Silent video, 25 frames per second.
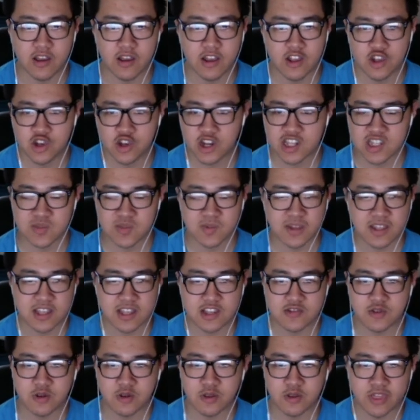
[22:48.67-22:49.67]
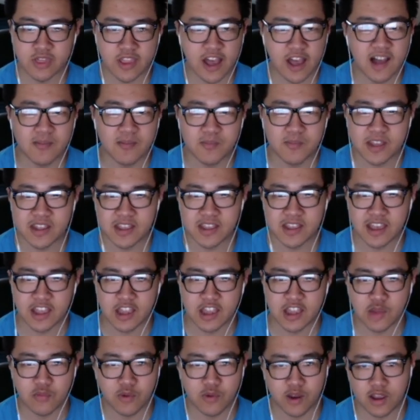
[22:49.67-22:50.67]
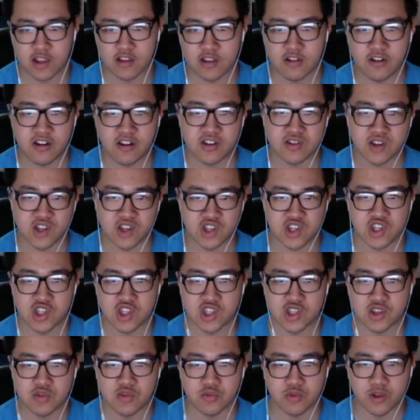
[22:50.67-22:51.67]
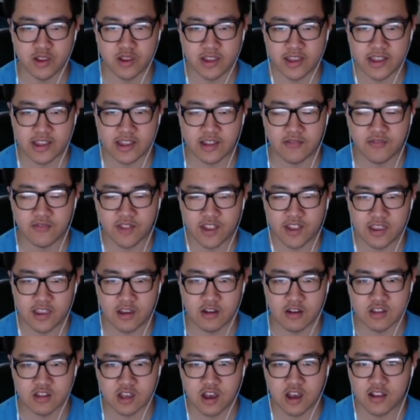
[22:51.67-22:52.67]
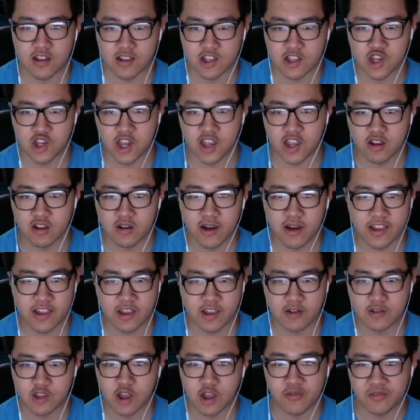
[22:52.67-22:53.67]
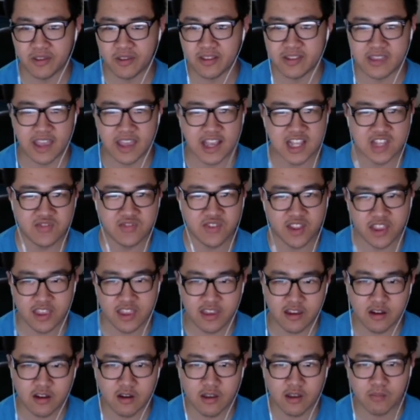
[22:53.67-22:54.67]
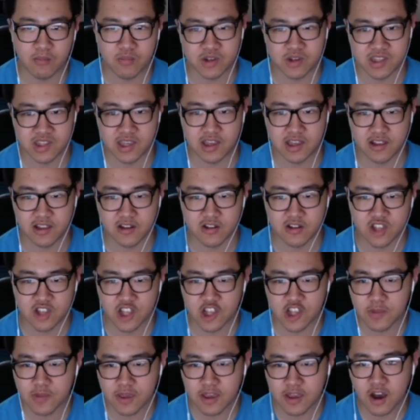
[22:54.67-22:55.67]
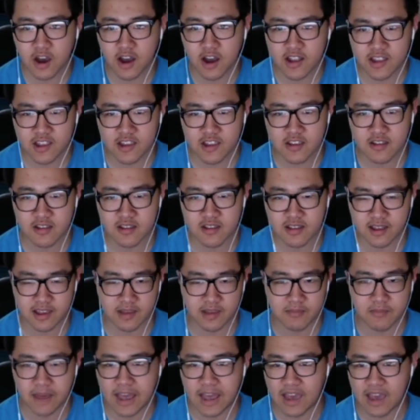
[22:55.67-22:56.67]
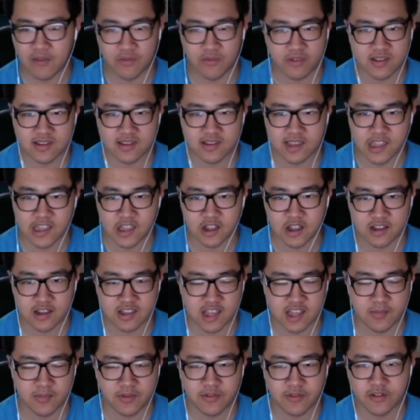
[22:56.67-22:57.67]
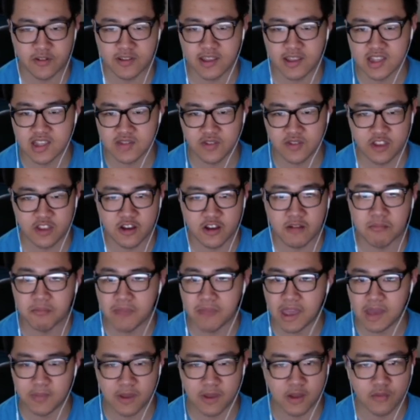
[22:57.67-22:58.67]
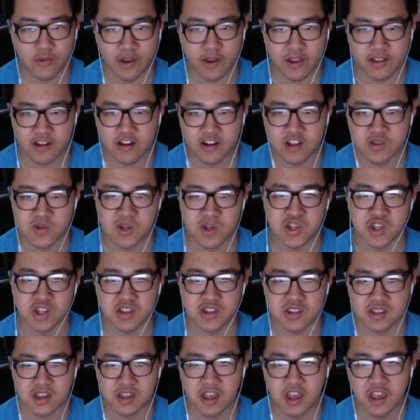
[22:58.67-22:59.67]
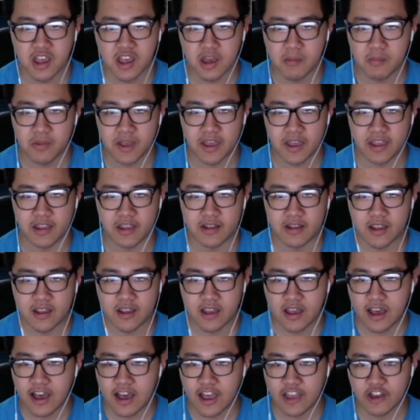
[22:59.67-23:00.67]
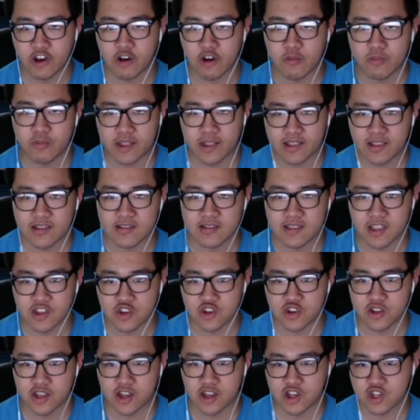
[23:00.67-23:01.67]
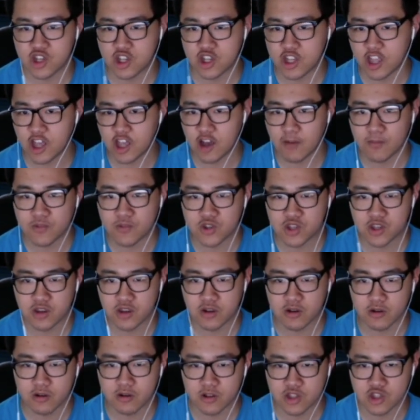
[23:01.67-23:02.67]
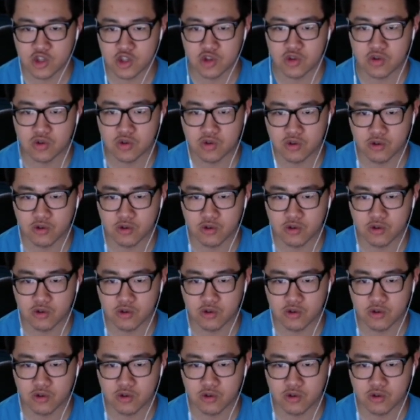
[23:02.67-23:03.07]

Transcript: Trust me, this will not be the end of regular expressions related videos on the channel. I don't know if the next video in particular is going to be on it. I haven't decided on the topic for the next video. It may be on regular expressions, but I hope that this introduction helped you to